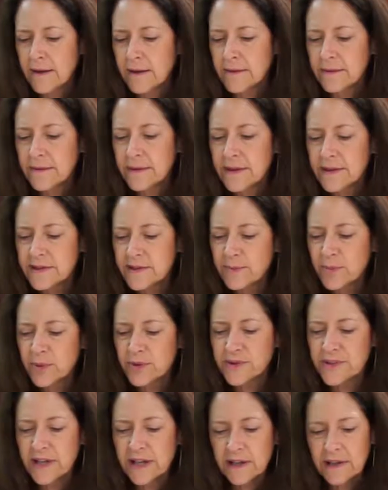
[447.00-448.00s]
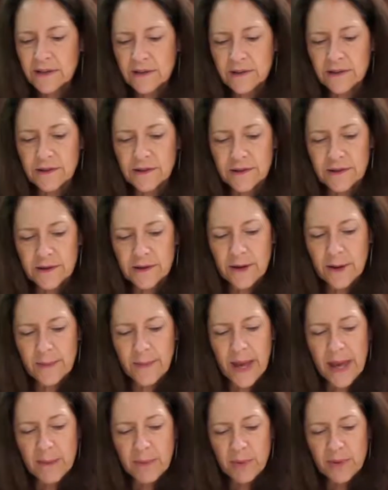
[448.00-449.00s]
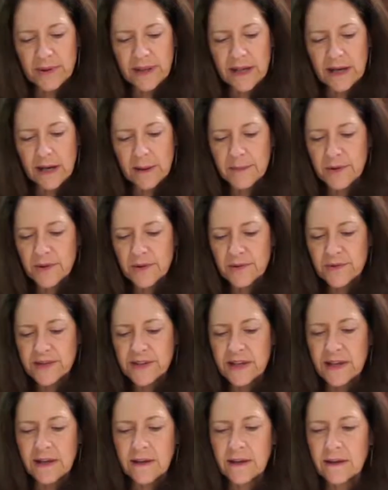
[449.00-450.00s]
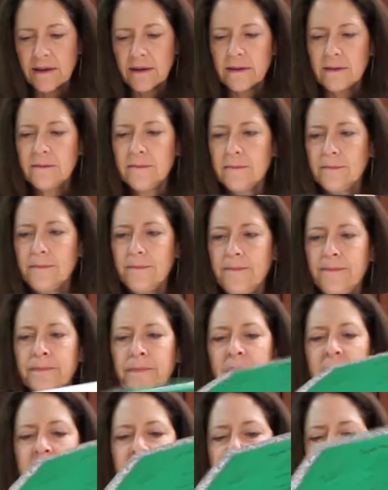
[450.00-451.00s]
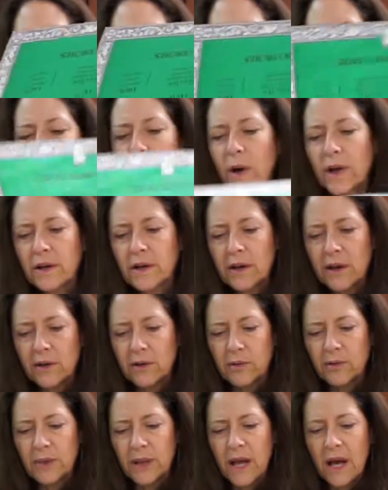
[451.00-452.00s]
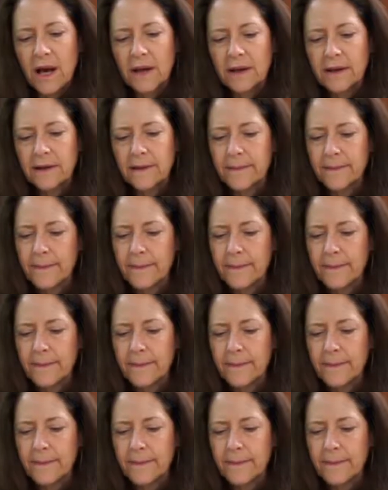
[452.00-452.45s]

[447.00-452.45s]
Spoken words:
This particular paper that I'm using is on a watercolor block,